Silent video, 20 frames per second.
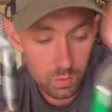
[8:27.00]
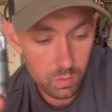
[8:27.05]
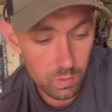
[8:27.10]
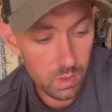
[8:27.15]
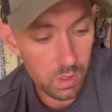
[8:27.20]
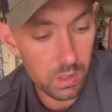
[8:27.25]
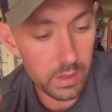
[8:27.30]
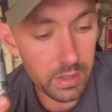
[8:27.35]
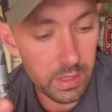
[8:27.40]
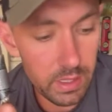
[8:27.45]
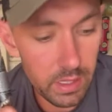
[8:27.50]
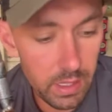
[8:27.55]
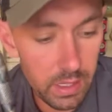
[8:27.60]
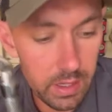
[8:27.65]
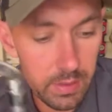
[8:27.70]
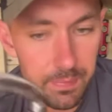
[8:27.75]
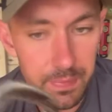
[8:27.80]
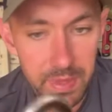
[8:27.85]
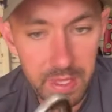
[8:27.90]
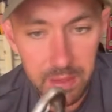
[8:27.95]
one.
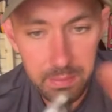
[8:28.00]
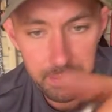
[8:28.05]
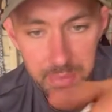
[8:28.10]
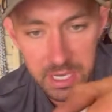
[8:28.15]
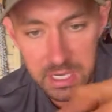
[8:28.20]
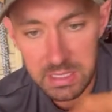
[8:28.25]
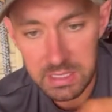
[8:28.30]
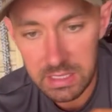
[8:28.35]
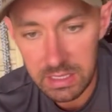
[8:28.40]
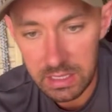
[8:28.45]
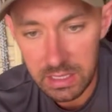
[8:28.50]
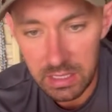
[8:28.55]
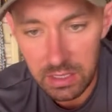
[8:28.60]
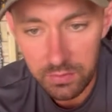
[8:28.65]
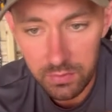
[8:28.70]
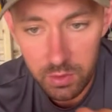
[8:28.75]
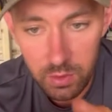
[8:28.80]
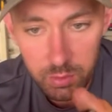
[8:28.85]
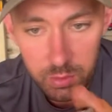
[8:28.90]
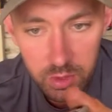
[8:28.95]
It basically,
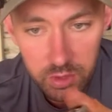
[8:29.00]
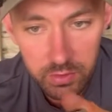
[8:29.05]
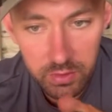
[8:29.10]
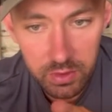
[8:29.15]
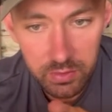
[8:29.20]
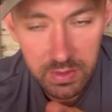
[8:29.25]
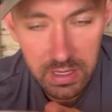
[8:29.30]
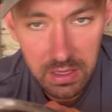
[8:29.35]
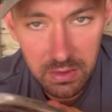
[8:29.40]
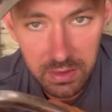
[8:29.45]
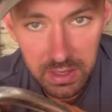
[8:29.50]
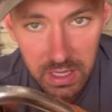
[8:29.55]
if you're moving around,